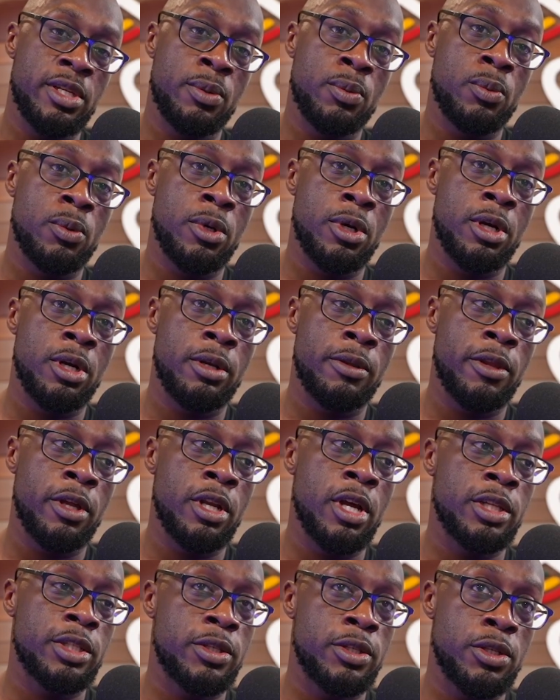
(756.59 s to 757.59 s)
it where they're
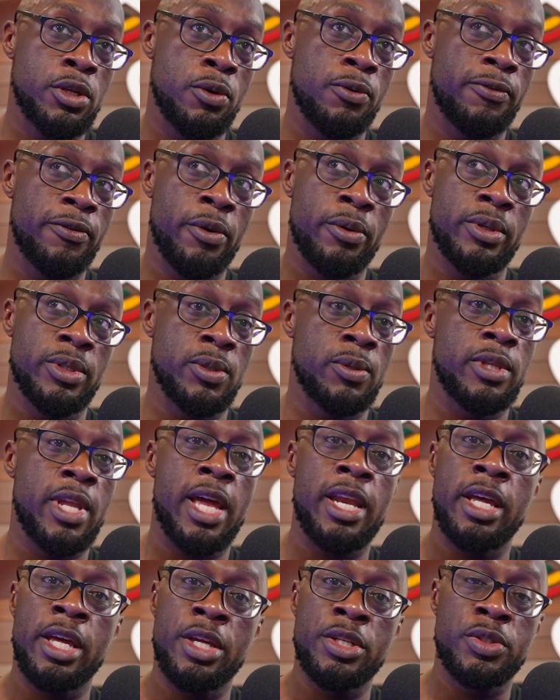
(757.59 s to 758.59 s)
not so focused on
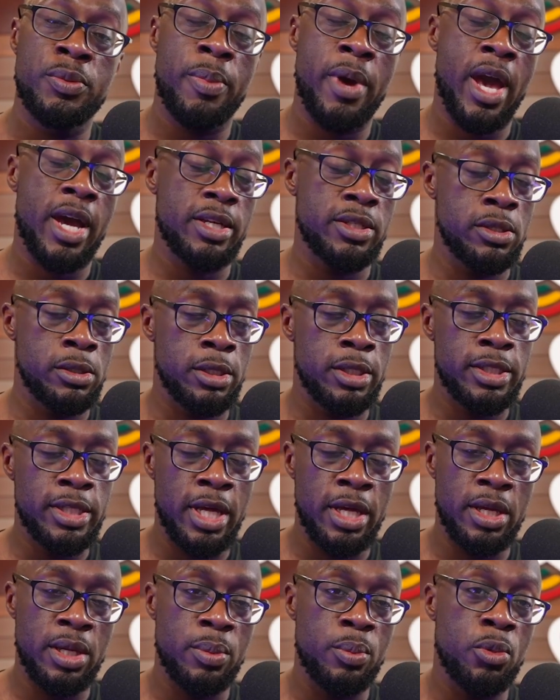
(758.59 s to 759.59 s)
that hinge back, so they're
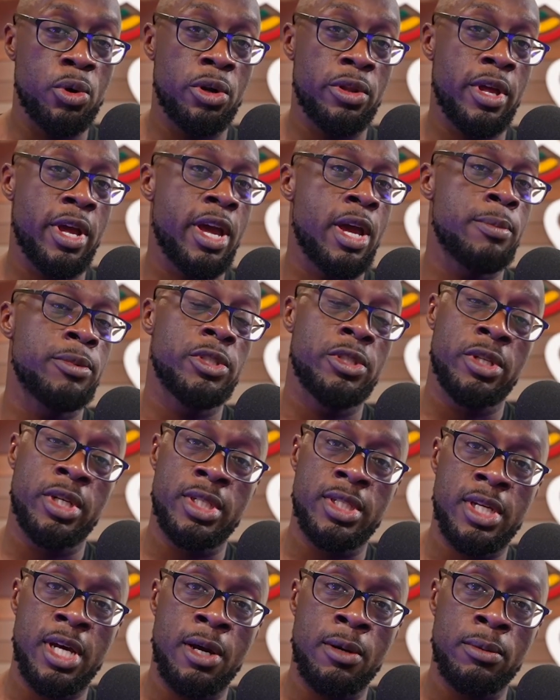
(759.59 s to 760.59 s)
taking more of the
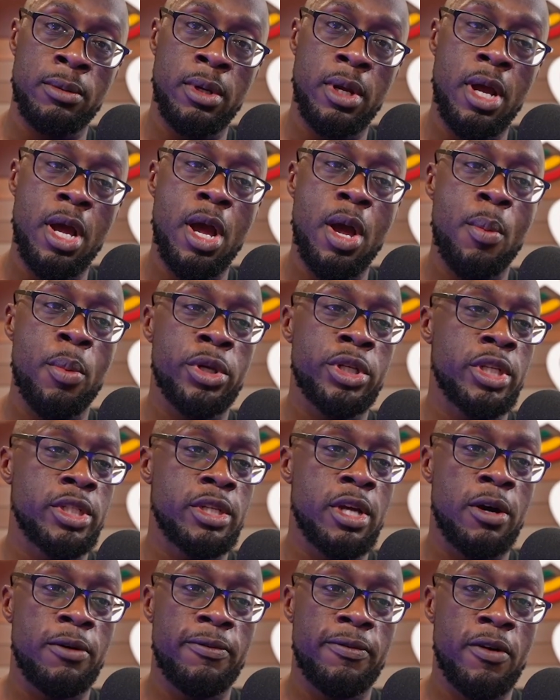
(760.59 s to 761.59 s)
hamstrings out, but
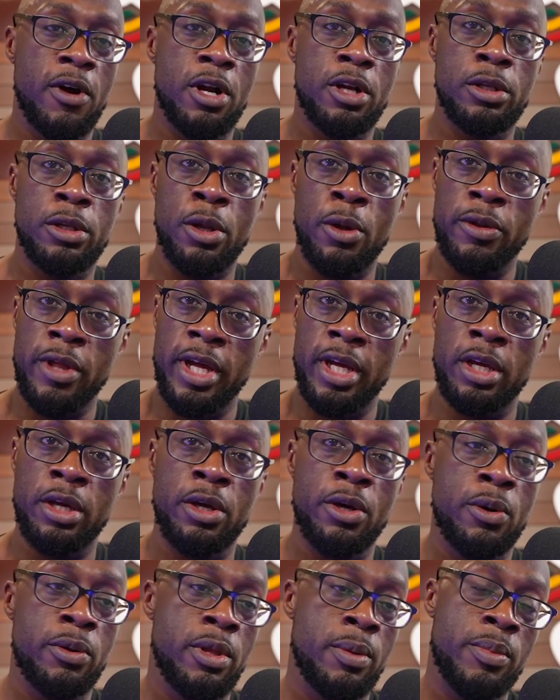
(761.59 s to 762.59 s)
just how far low they can
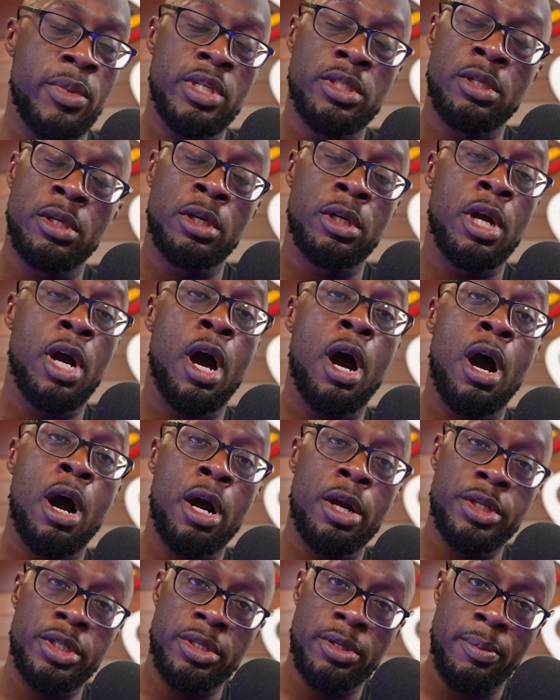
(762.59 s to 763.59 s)
go. That means they're going to
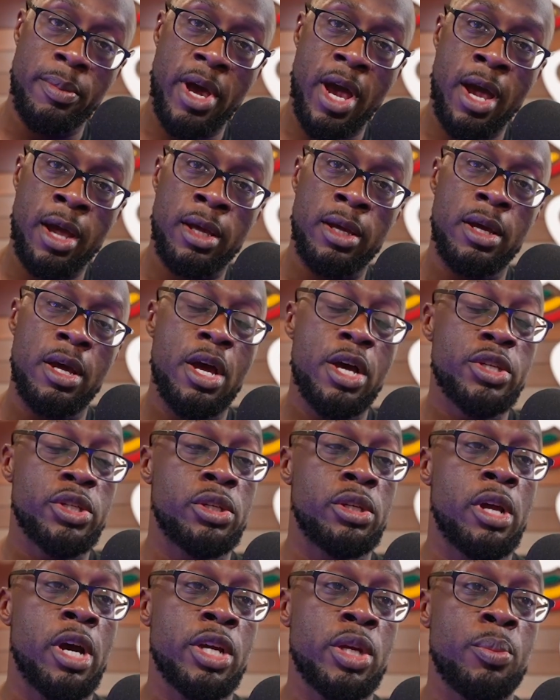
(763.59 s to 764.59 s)
arch the back.
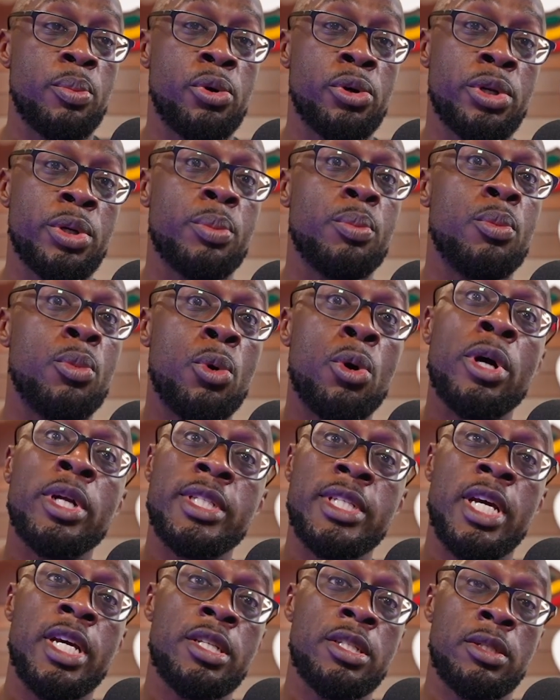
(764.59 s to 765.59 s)
So now you're putting more
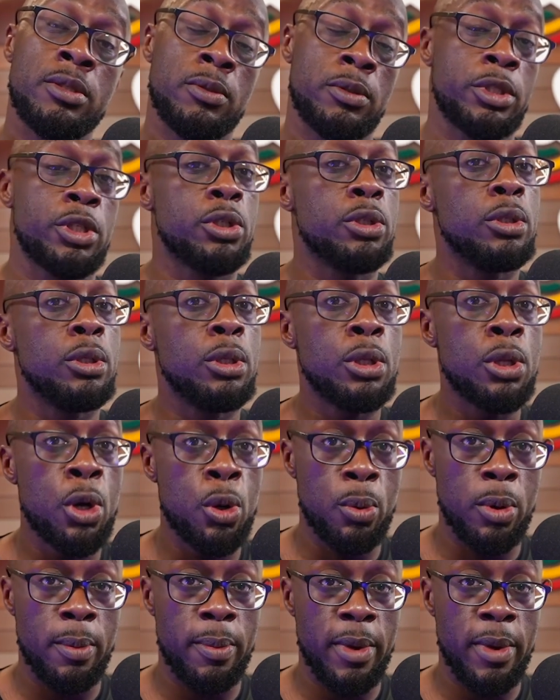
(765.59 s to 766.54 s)
tension on your lower